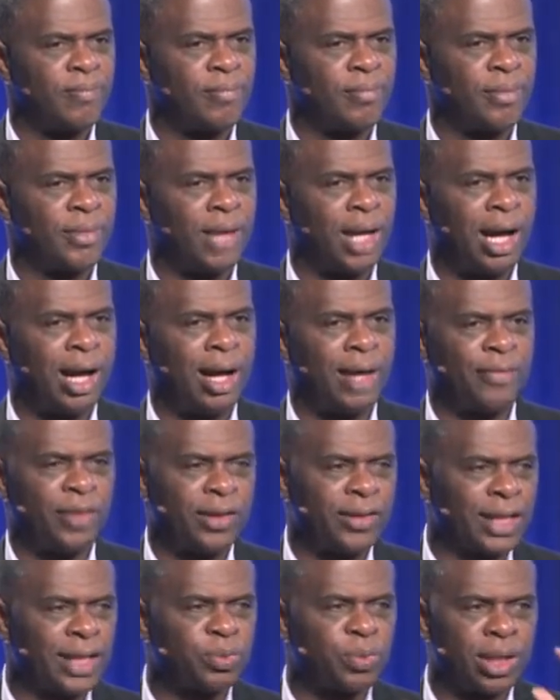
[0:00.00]
I, I think
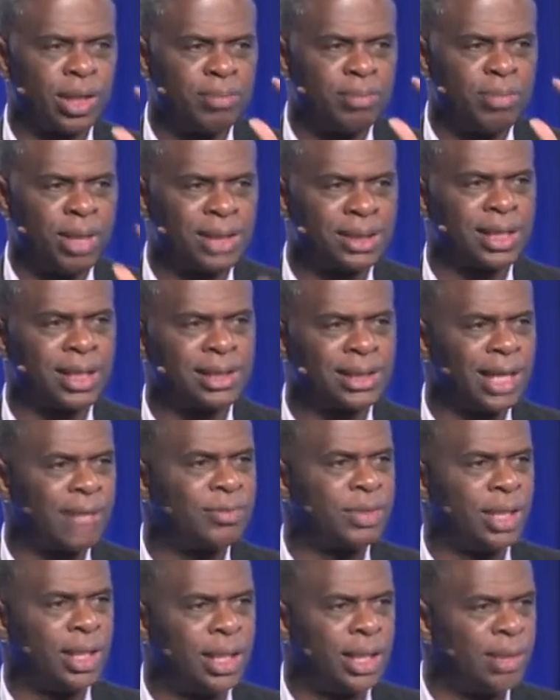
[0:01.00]
that's one of the best things I've
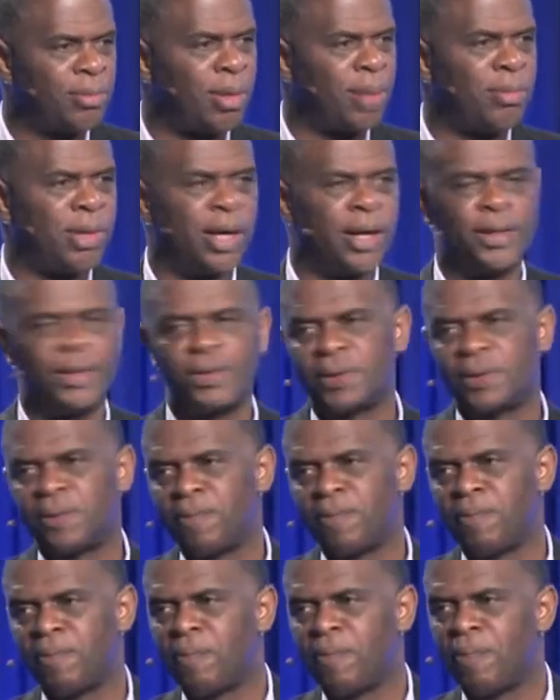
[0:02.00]
done in my marriage.
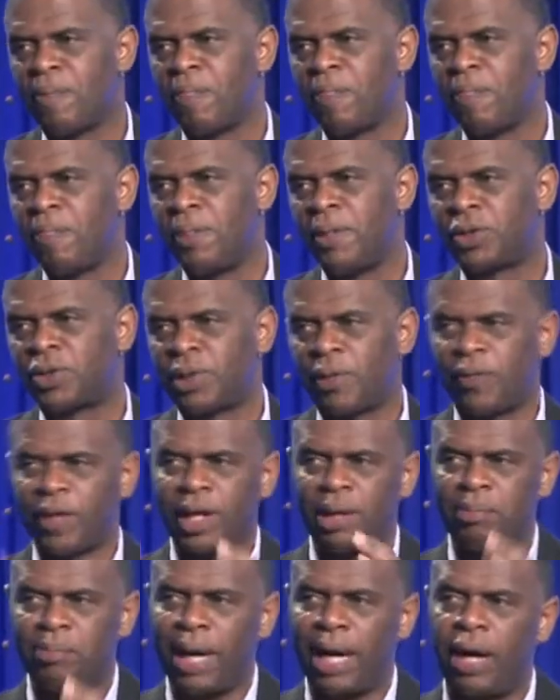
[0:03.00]
There's something
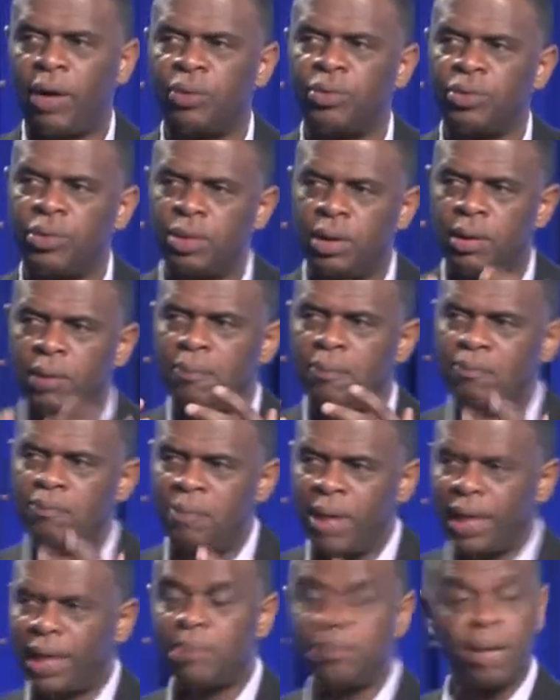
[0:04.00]
about
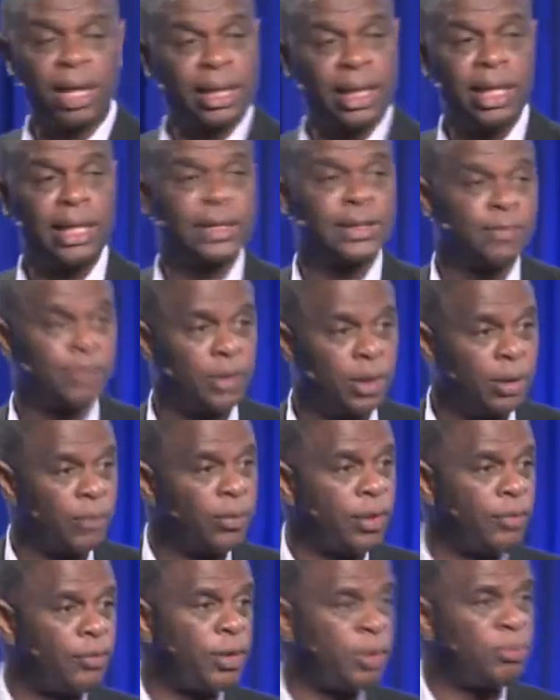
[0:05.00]
making my kids feel
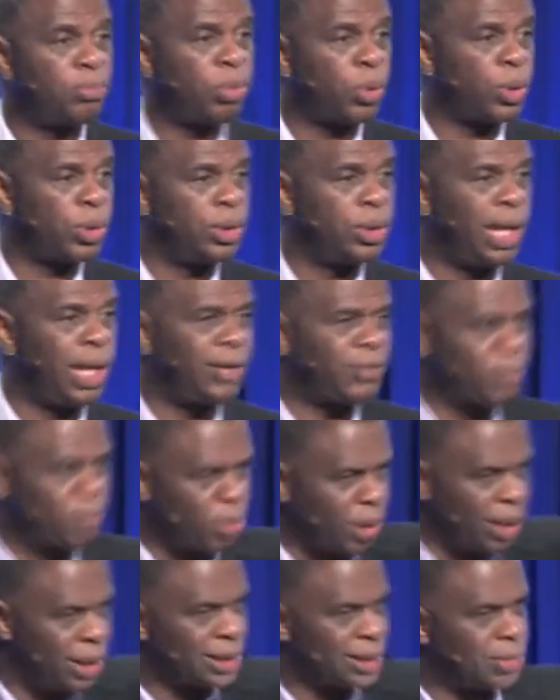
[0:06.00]
that they're important, they have a
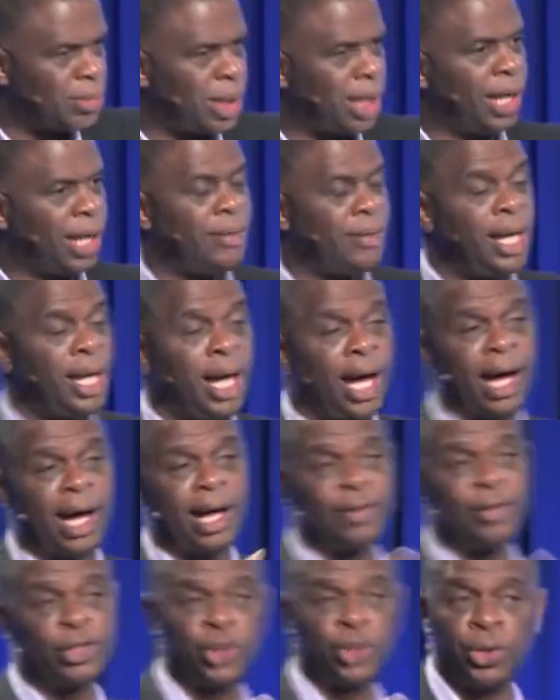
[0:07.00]
place in my life.
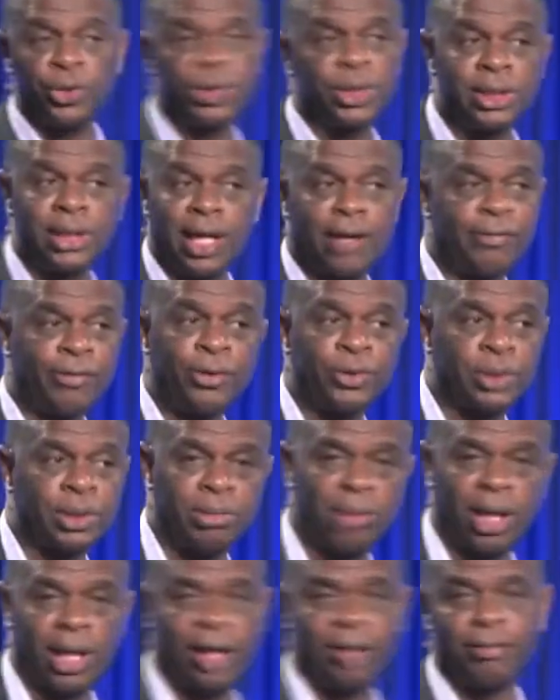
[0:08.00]
The church is not first in my life.